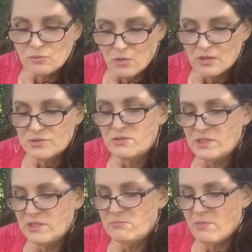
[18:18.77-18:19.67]
Walter
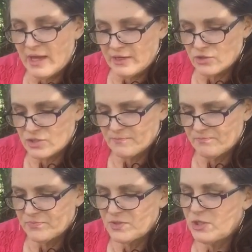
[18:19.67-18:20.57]
Dean Myers,
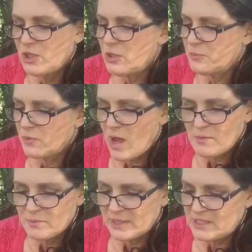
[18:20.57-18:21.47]
you
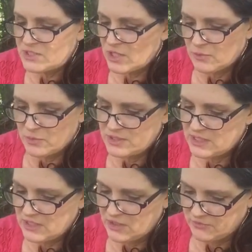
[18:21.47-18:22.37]
probably don't want
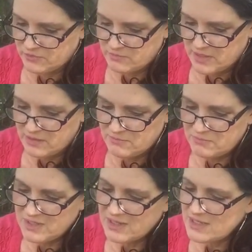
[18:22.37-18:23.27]
to hear from me
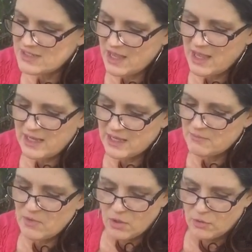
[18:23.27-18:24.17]
because I
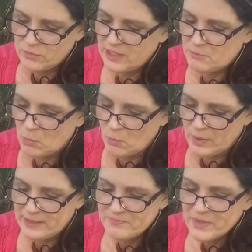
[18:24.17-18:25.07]
am only a boy